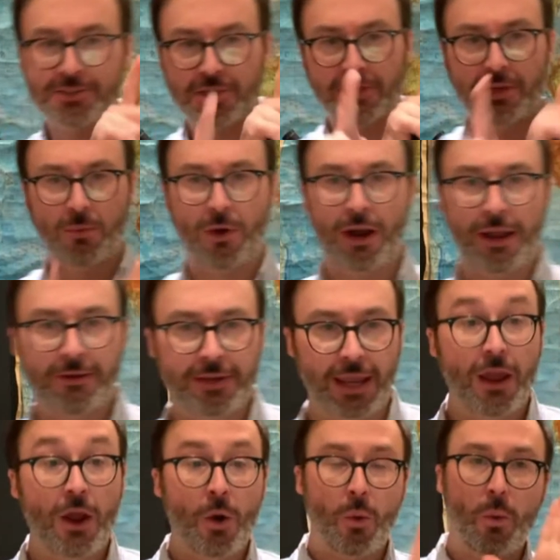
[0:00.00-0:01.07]
you why. Okay.
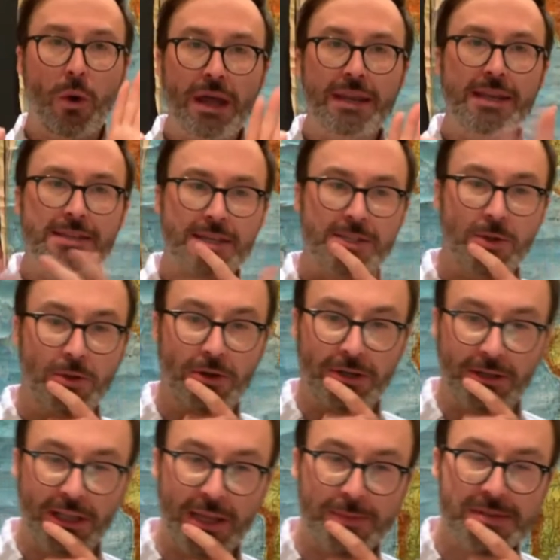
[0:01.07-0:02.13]
What is a solar
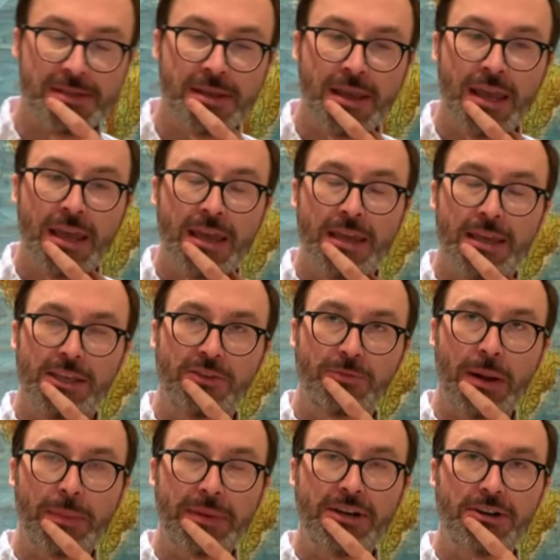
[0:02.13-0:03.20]
eclipse? You've
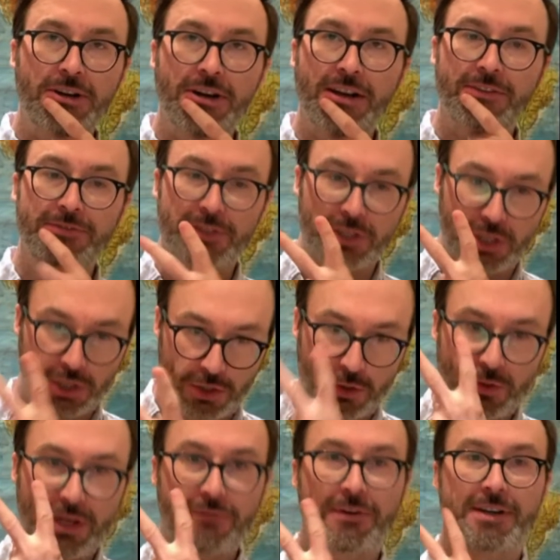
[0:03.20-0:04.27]
probably heard of two
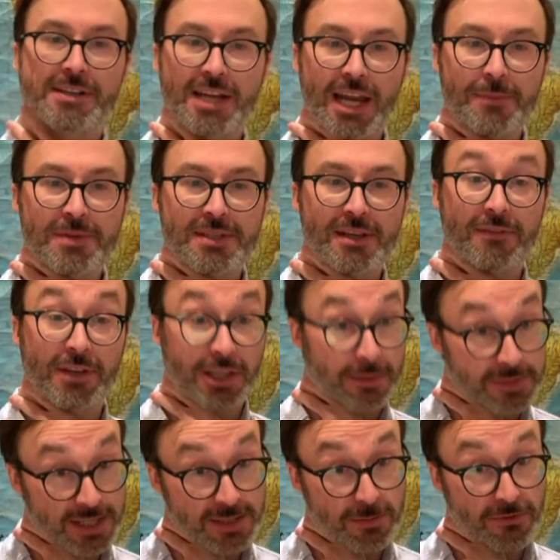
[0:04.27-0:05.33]
different types of
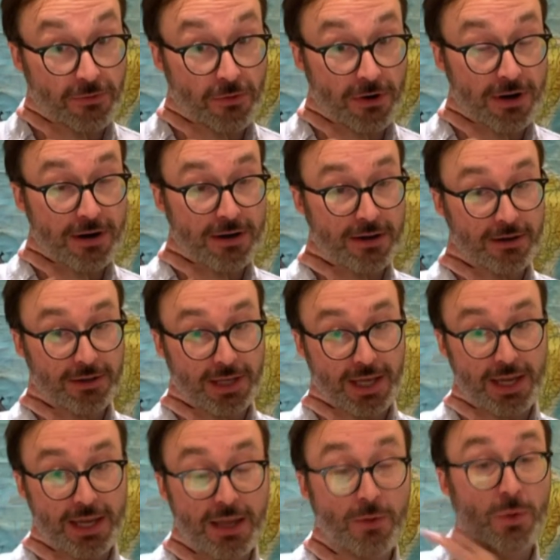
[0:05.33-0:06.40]
eclipses before.
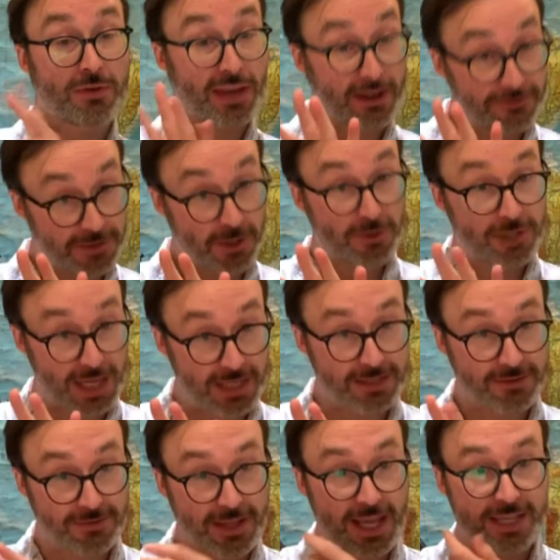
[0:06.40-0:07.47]
Okay. We've had a few of these
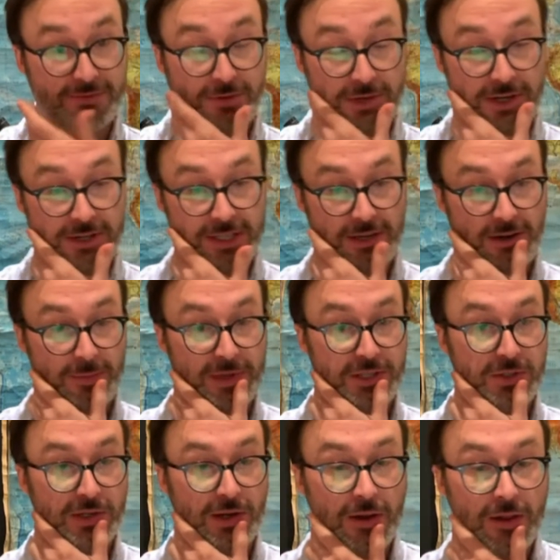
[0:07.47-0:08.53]
for the last few years here in
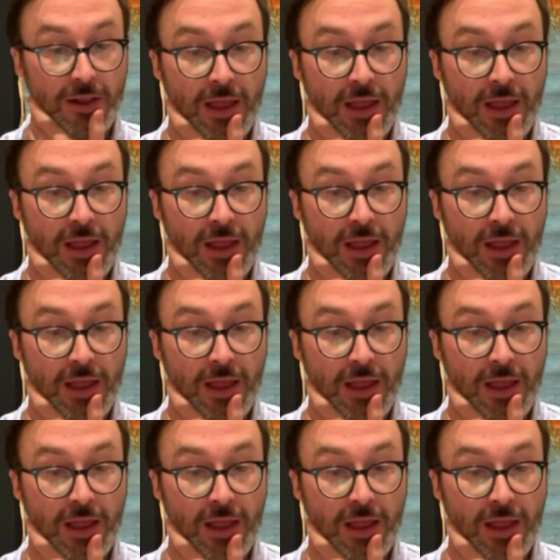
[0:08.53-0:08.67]
Montreal.